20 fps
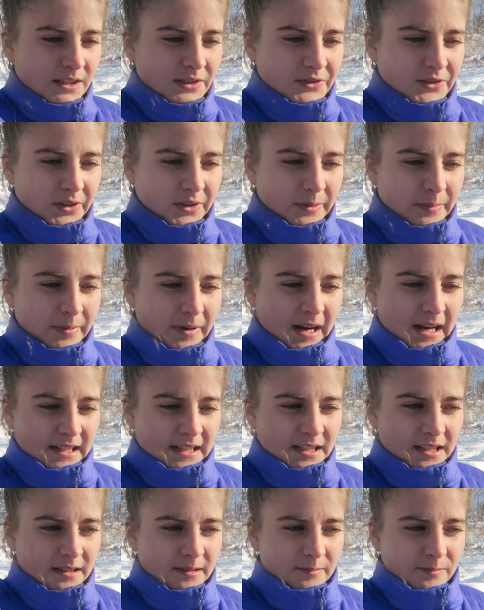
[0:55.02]
So the
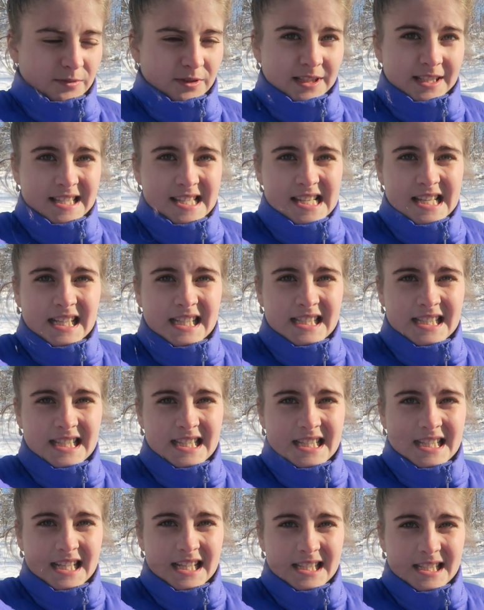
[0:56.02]
practicum was
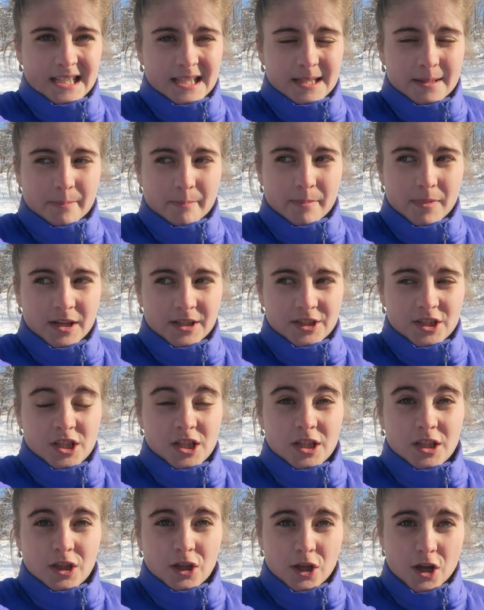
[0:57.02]
6
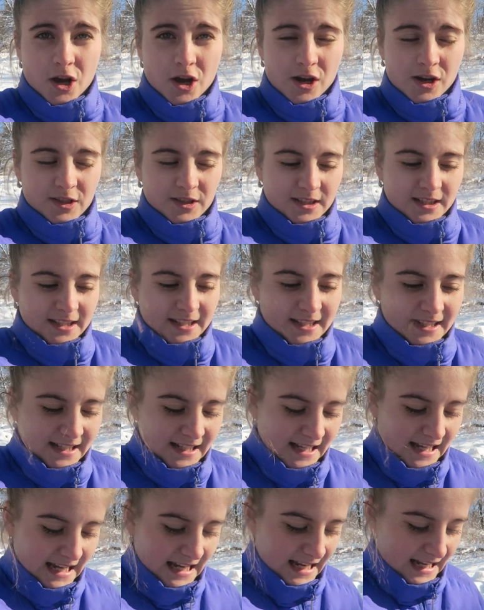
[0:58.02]
months long,
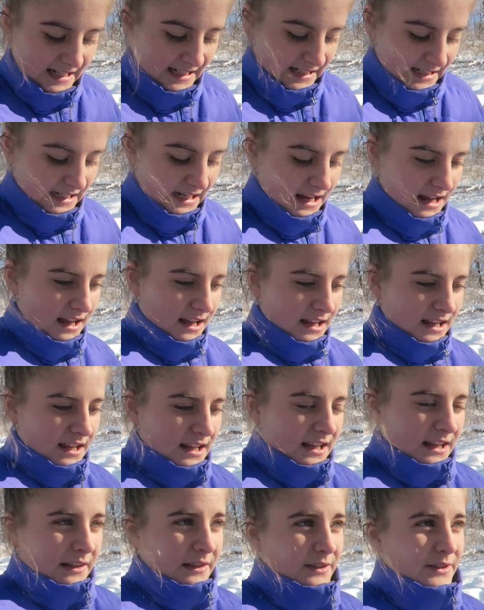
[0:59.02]
and
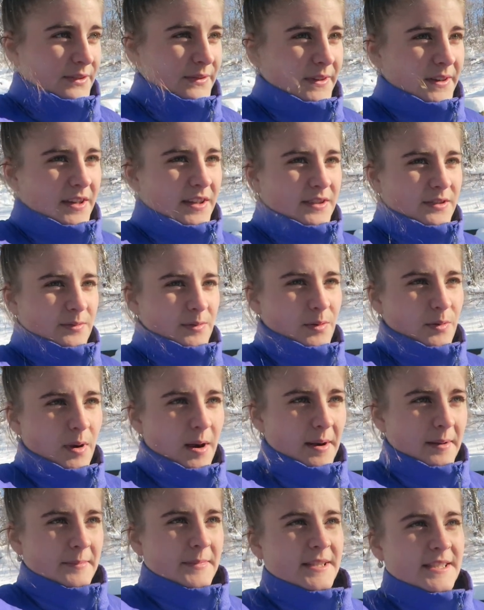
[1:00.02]
there's various
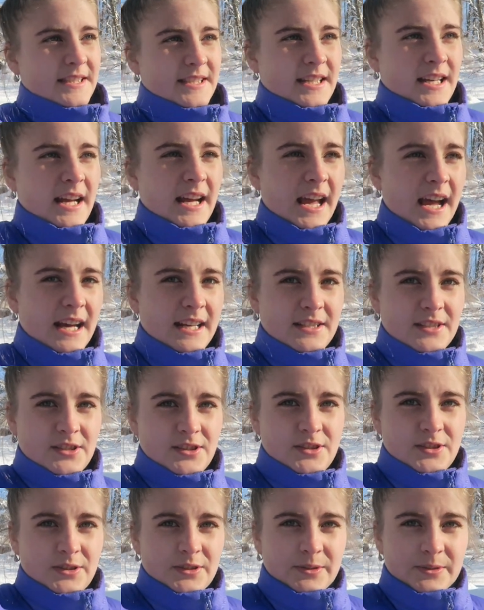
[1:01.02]
requirements that I had to
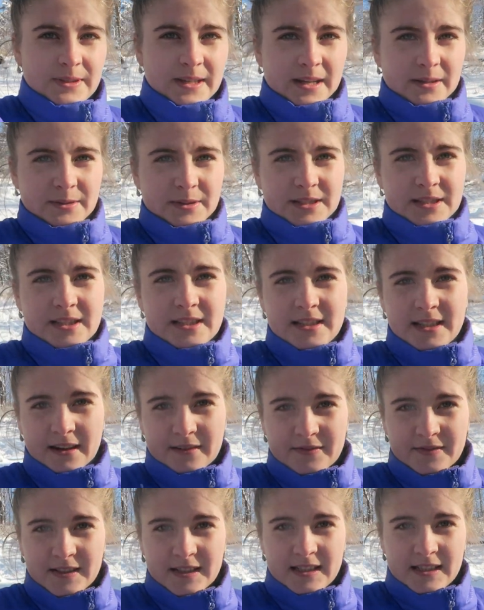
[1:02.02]
do, and I was
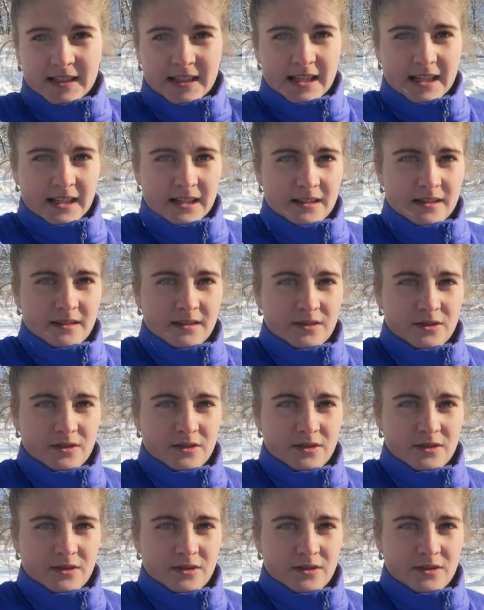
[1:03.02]
definitely